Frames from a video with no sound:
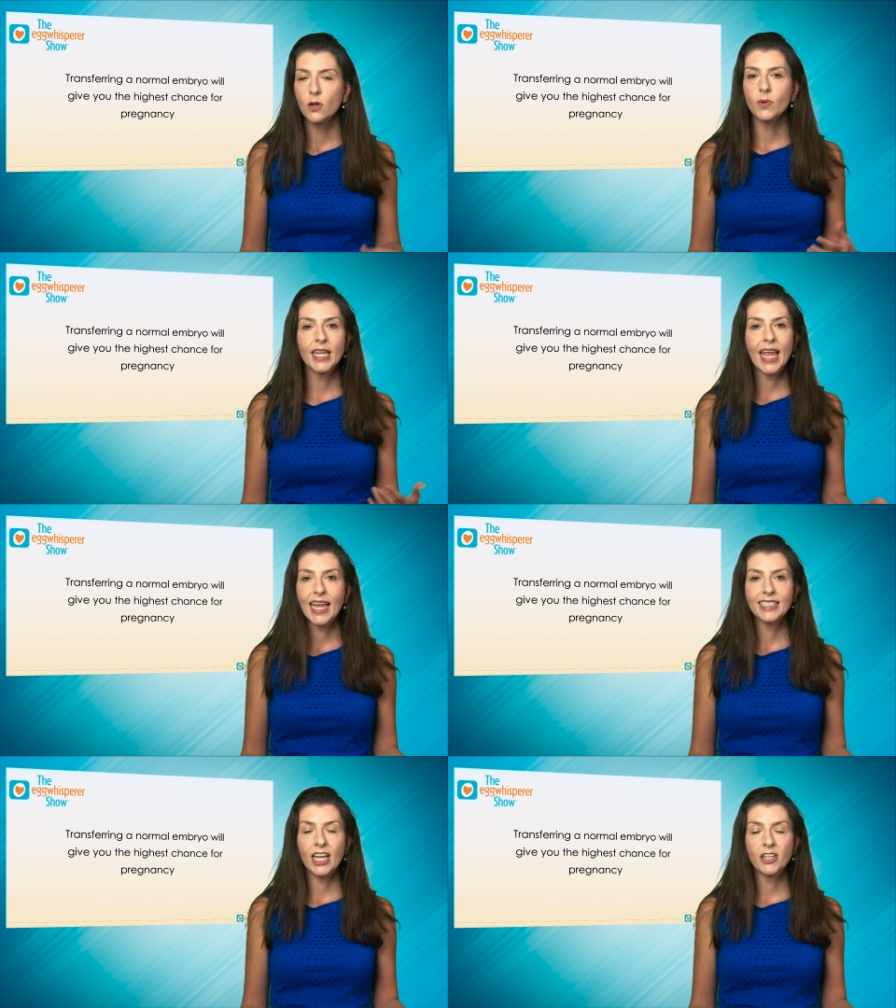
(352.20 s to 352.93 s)
We
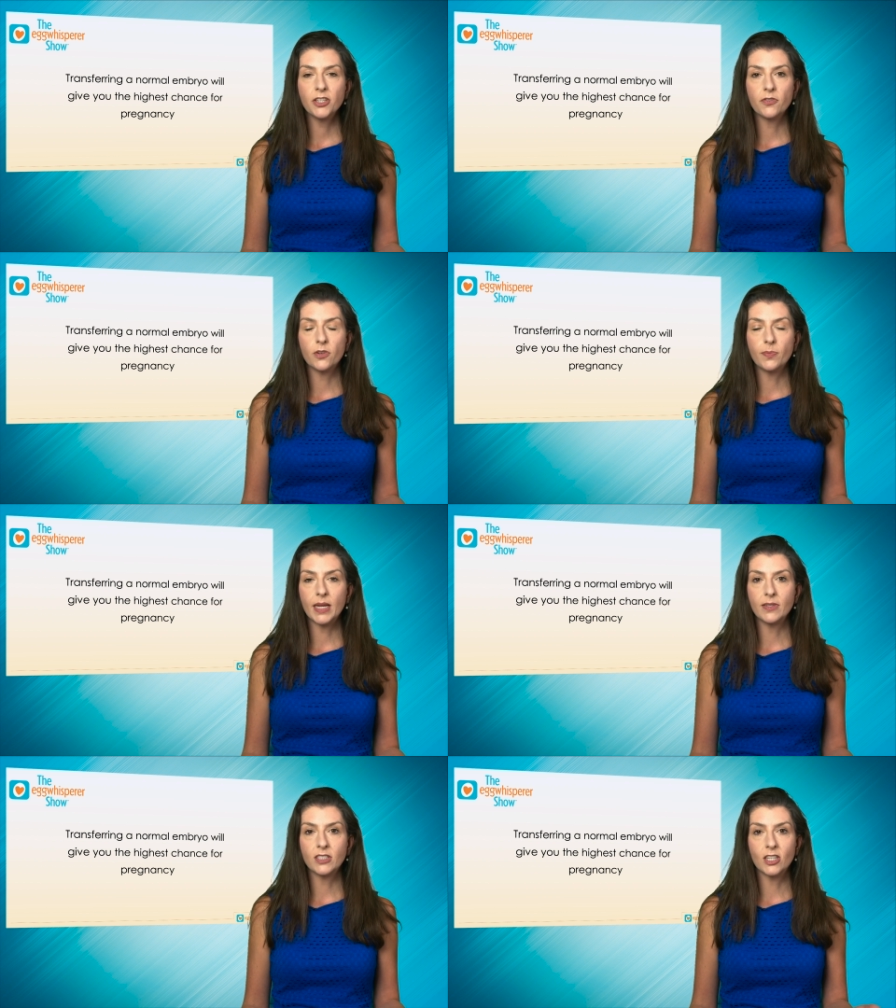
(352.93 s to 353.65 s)
can't tell you if your
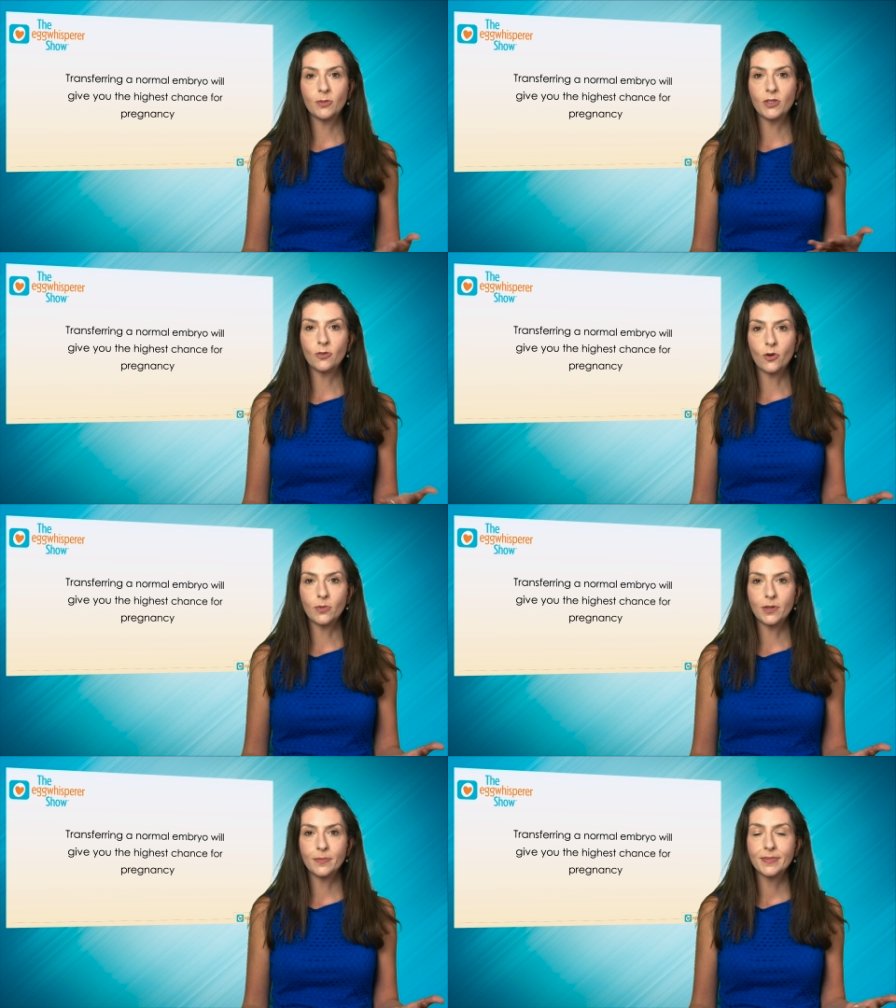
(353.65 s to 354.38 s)
baby's going to be
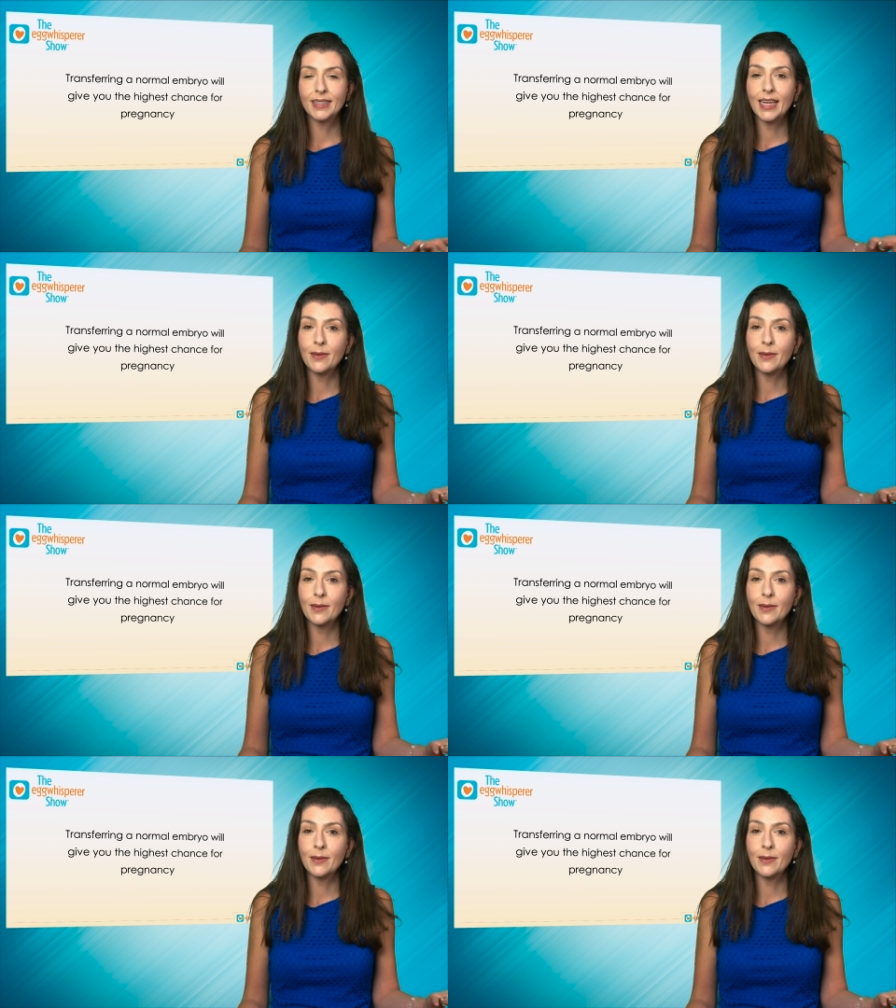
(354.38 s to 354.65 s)
normal.